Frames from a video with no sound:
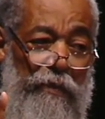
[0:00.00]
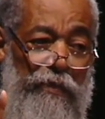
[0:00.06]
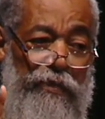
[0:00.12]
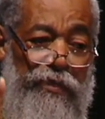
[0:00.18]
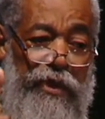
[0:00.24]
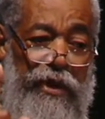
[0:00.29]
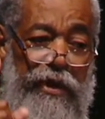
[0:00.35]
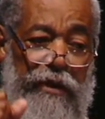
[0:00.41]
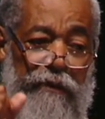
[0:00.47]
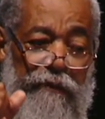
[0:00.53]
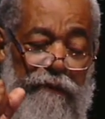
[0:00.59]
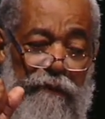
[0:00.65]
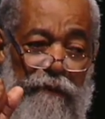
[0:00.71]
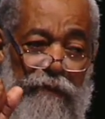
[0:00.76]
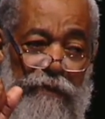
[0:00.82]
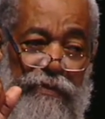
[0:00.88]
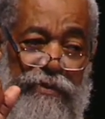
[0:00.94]

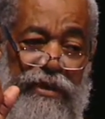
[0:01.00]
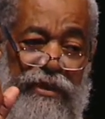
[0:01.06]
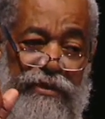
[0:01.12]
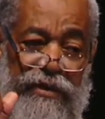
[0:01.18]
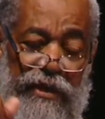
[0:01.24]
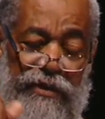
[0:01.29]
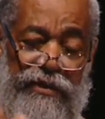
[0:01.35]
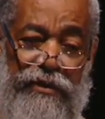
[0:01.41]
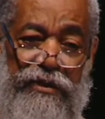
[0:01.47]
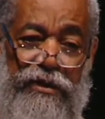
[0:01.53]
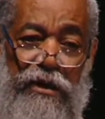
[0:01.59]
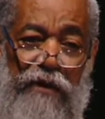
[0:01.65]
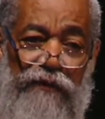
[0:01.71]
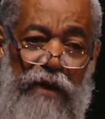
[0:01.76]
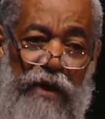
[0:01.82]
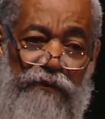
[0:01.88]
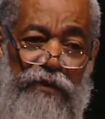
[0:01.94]
the necessity
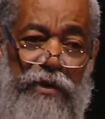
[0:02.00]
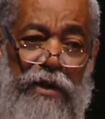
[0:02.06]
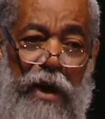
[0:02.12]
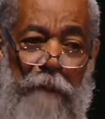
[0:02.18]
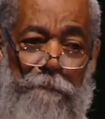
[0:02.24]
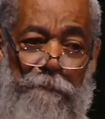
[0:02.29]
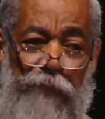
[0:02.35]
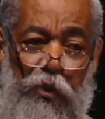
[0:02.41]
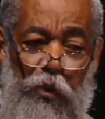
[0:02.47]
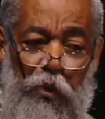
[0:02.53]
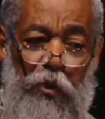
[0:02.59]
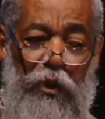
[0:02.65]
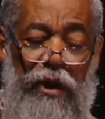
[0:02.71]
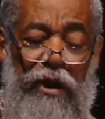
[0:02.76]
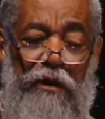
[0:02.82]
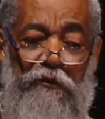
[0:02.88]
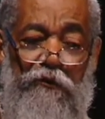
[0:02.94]
of having a
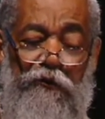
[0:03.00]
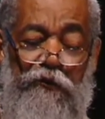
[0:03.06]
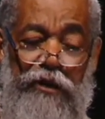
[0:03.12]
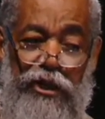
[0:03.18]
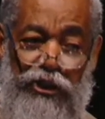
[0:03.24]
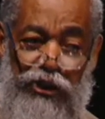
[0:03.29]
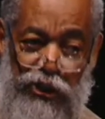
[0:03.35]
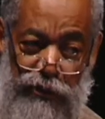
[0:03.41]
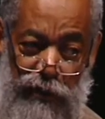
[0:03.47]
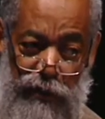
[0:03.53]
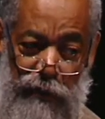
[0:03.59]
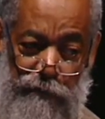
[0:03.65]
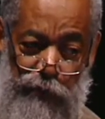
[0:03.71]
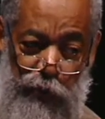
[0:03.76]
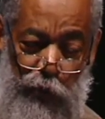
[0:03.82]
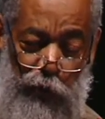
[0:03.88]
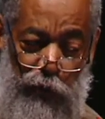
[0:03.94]
pool, a regional
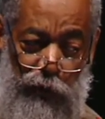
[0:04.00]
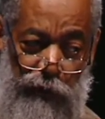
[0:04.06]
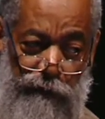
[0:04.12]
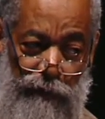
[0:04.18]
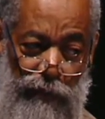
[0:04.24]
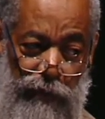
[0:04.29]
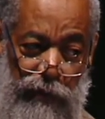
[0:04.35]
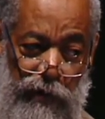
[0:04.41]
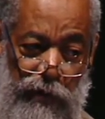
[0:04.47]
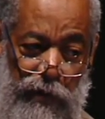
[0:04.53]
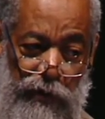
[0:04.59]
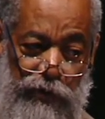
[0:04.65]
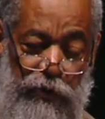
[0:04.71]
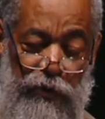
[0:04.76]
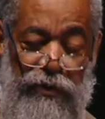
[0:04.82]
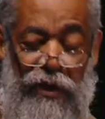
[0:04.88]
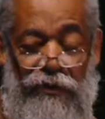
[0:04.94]
pool,
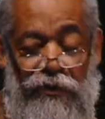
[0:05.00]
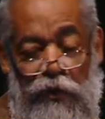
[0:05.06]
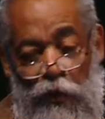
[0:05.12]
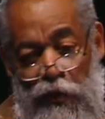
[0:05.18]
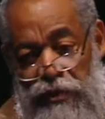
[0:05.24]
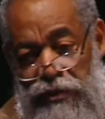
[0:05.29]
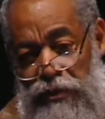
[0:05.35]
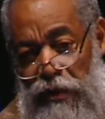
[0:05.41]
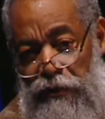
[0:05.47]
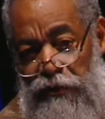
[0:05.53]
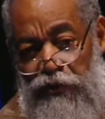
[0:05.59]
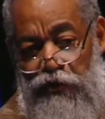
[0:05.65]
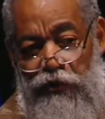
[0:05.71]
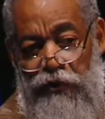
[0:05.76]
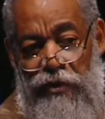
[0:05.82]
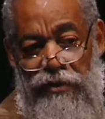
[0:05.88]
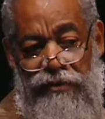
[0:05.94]
so that those
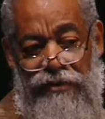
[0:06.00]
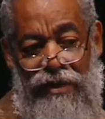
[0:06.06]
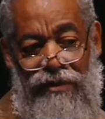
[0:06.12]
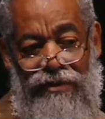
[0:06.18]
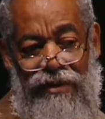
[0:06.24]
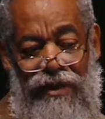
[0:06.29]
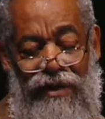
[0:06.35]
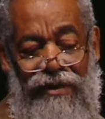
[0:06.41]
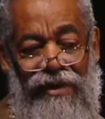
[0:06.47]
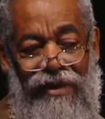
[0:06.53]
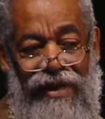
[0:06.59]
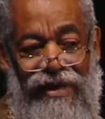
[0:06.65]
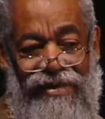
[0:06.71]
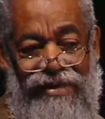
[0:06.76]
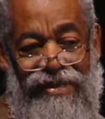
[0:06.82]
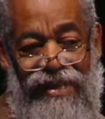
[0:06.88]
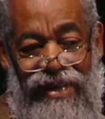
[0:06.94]
countries that are
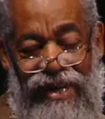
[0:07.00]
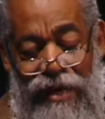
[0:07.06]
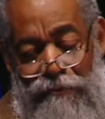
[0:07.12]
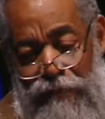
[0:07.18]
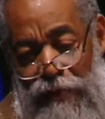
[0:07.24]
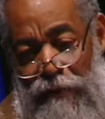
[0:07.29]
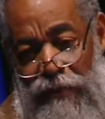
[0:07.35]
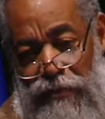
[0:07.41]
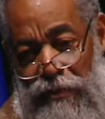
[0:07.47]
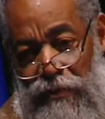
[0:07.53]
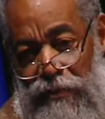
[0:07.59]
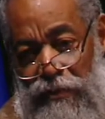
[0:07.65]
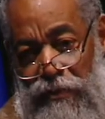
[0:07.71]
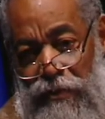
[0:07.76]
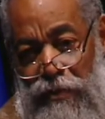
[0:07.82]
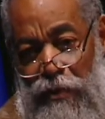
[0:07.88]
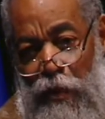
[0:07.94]
less capable
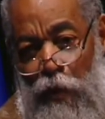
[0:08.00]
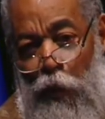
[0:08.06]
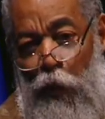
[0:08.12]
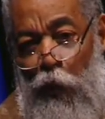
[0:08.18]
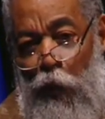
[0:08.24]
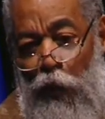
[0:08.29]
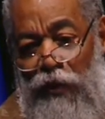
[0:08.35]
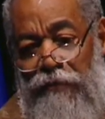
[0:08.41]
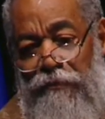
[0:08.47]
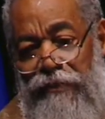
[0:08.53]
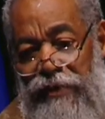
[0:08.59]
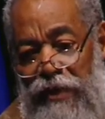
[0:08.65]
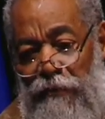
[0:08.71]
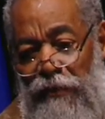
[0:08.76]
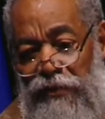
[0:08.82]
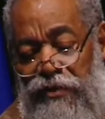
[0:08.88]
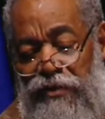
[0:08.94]
would
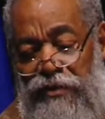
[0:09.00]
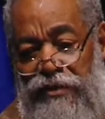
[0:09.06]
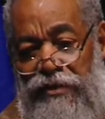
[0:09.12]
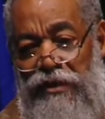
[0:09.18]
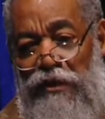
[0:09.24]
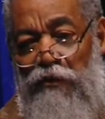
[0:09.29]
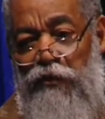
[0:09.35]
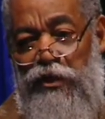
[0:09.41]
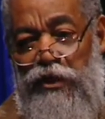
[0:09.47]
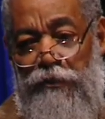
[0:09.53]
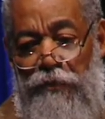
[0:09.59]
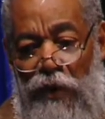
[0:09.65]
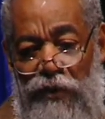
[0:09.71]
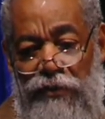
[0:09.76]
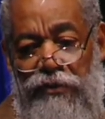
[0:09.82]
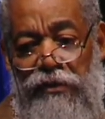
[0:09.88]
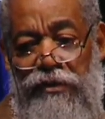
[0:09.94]
be able to still
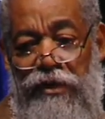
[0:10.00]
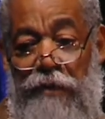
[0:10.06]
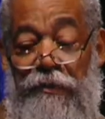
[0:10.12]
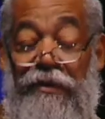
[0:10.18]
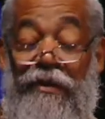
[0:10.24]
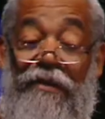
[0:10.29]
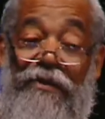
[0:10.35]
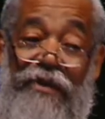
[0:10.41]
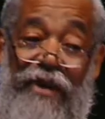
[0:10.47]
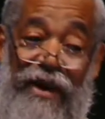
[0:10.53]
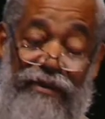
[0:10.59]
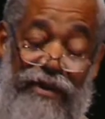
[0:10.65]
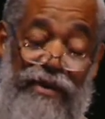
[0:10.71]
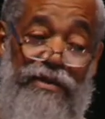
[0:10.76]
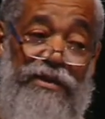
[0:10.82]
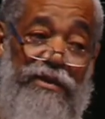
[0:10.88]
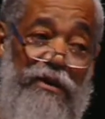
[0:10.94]
respond to the epidemic,
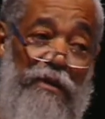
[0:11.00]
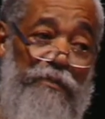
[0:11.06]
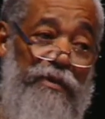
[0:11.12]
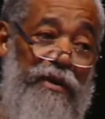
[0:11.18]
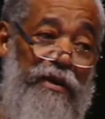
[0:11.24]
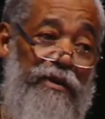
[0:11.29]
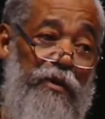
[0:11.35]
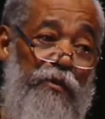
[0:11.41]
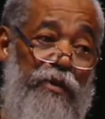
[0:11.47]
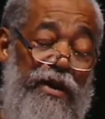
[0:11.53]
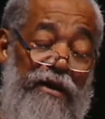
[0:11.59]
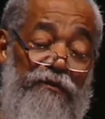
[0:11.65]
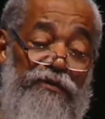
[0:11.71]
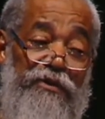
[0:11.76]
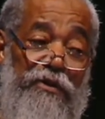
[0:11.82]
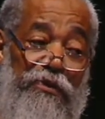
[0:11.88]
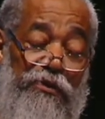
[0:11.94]
that is something I think we
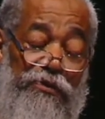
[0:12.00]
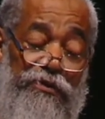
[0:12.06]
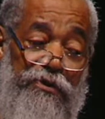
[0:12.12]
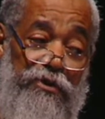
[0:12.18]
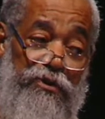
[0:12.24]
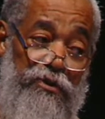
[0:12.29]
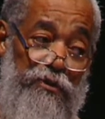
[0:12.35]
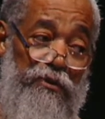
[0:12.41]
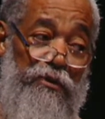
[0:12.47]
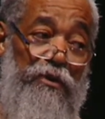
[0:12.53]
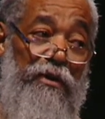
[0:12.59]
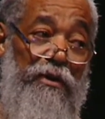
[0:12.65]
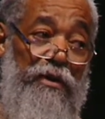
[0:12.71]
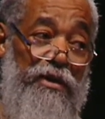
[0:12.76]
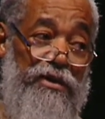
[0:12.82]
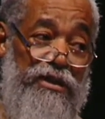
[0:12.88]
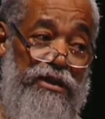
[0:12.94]
have to
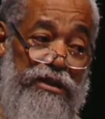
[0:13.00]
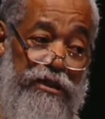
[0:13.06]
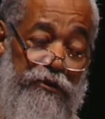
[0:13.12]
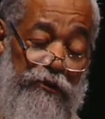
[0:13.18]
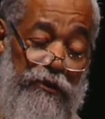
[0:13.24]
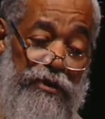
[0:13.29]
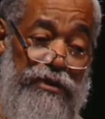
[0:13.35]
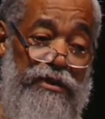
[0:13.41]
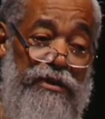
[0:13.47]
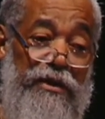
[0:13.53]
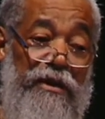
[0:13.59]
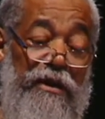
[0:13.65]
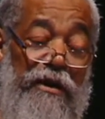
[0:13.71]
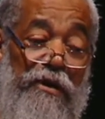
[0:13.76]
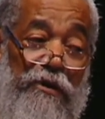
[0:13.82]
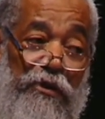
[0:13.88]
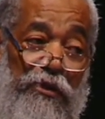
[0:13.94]
seriously
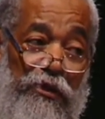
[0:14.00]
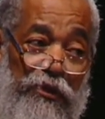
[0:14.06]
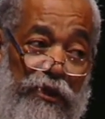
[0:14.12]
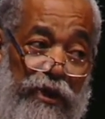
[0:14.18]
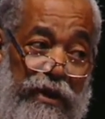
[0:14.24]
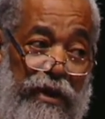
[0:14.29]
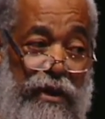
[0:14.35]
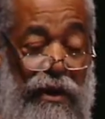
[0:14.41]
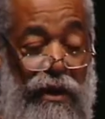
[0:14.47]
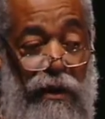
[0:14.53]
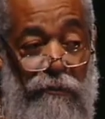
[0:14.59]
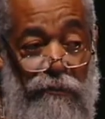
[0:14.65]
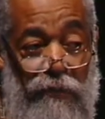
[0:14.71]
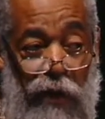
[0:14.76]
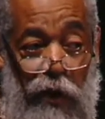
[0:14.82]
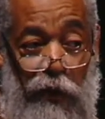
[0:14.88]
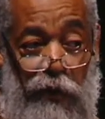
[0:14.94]
think
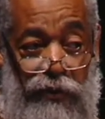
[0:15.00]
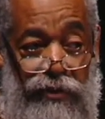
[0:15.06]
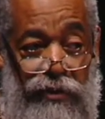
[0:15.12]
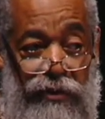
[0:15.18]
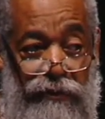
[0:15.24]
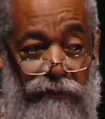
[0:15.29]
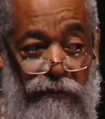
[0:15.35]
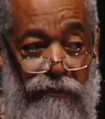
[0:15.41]
about.